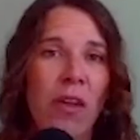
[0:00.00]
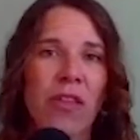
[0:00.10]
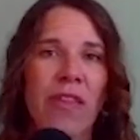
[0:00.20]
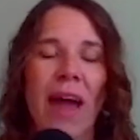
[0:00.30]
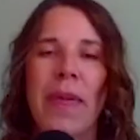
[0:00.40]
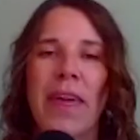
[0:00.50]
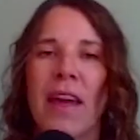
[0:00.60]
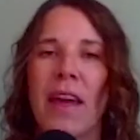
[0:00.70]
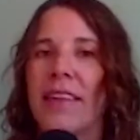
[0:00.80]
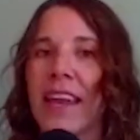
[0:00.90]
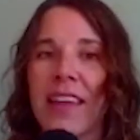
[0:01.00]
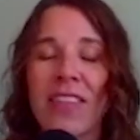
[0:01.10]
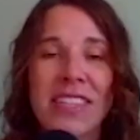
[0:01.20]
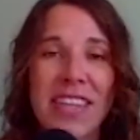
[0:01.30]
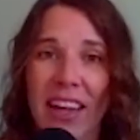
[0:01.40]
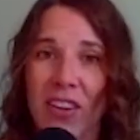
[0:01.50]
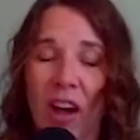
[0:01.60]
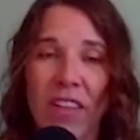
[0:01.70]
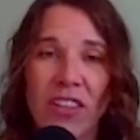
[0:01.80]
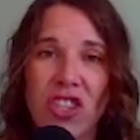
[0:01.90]
whether that be getting the
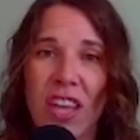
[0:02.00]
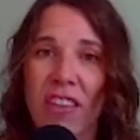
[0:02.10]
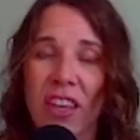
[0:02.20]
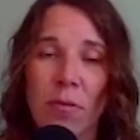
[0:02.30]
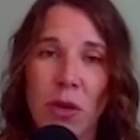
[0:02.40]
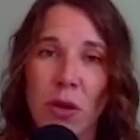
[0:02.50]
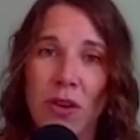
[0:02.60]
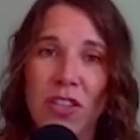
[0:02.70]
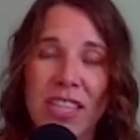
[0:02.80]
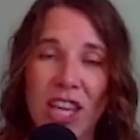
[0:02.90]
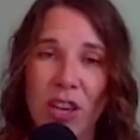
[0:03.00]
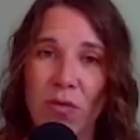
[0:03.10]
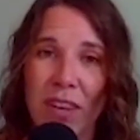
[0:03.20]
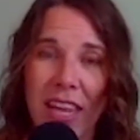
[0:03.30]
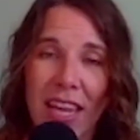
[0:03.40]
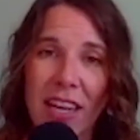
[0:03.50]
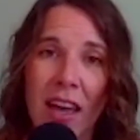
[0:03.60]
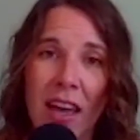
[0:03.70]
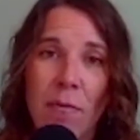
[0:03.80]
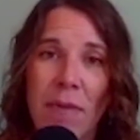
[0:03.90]
technology and the computers that you need,
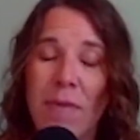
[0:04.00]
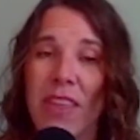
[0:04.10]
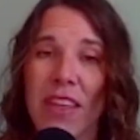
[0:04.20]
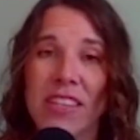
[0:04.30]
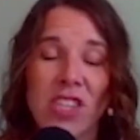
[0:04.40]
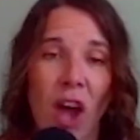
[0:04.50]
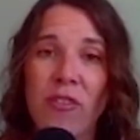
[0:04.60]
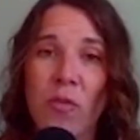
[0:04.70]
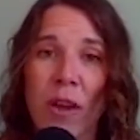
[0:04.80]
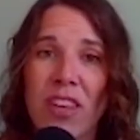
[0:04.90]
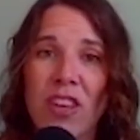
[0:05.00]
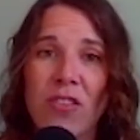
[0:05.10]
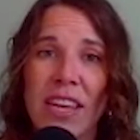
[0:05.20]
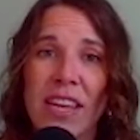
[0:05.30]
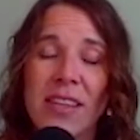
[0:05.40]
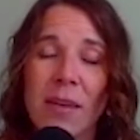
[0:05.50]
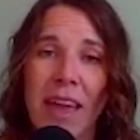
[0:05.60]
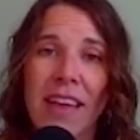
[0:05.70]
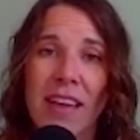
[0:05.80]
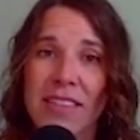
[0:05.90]
maybe the software that you need to
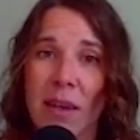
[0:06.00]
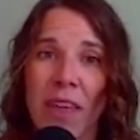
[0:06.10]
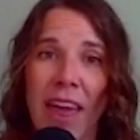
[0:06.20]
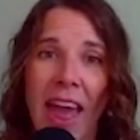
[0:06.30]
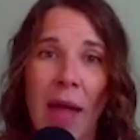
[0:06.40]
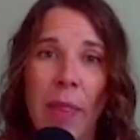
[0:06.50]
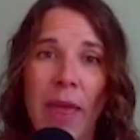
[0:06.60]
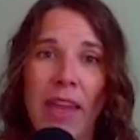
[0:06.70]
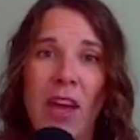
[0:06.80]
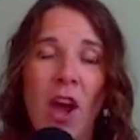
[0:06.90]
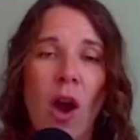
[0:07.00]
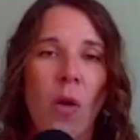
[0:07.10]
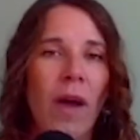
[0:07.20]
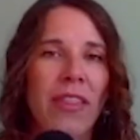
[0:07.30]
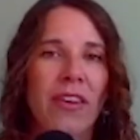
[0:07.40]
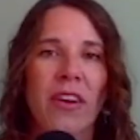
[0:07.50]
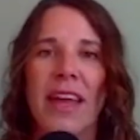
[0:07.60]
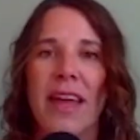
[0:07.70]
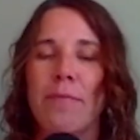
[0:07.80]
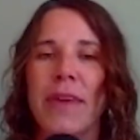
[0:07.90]
make something happen, whether
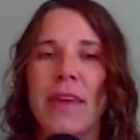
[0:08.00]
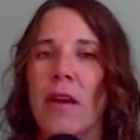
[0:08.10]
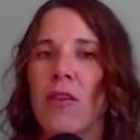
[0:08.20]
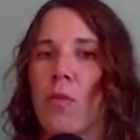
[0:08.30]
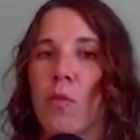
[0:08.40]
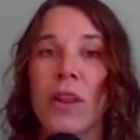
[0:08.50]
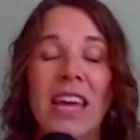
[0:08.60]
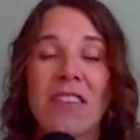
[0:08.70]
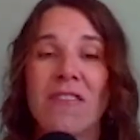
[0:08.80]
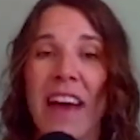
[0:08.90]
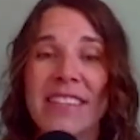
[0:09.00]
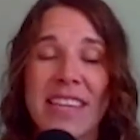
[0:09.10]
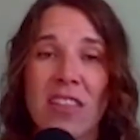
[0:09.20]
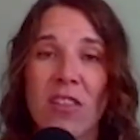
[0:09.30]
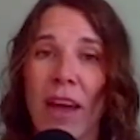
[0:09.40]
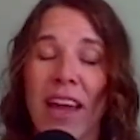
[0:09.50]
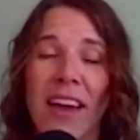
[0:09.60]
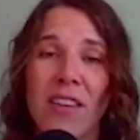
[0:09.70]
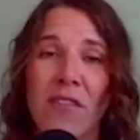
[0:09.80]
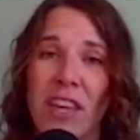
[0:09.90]
it be really investing in the right
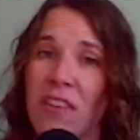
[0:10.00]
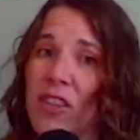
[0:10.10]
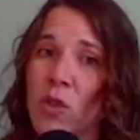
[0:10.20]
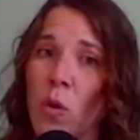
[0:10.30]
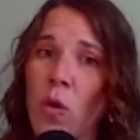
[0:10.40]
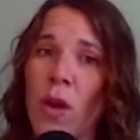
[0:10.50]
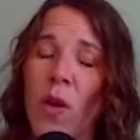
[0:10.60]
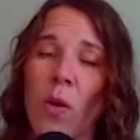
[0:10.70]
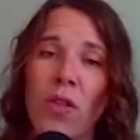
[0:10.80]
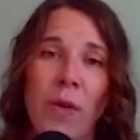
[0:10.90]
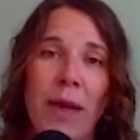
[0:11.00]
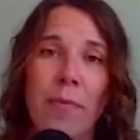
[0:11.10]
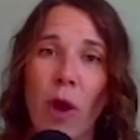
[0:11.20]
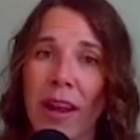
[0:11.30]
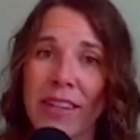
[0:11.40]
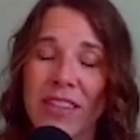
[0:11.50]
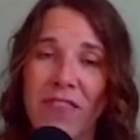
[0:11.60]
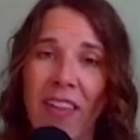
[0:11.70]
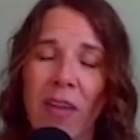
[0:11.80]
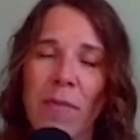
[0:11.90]
kind of inventory or the right product
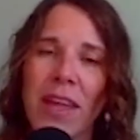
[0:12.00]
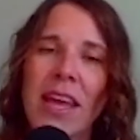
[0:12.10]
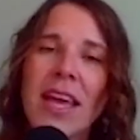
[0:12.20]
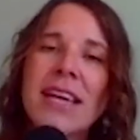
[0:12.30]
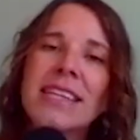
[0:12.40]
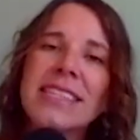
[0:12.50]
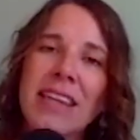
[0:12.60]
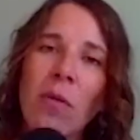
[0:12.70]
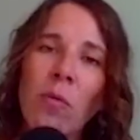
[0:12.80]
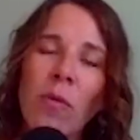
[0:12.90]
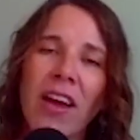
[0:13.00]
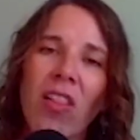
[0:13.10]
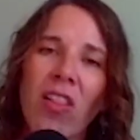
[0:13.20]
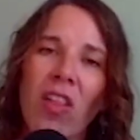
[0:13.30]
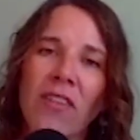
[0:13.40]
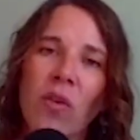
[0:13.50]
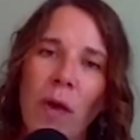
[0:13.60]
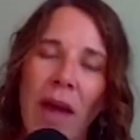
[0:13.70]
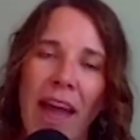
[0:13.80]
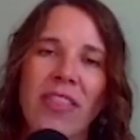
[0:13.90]
development, somewhere along the
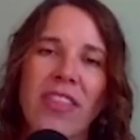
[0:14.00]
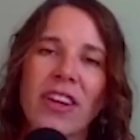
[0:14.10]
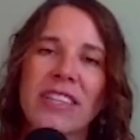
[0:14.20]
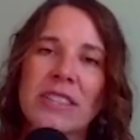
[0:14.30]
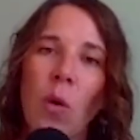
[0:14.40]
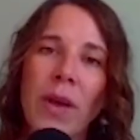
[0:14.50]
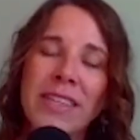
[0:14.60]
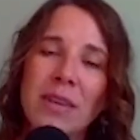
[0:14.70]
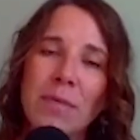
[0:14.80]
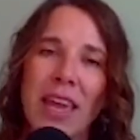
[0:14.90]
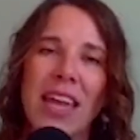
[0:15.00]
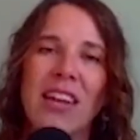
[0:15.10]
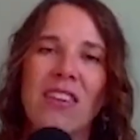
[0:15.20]
way, there is going to be an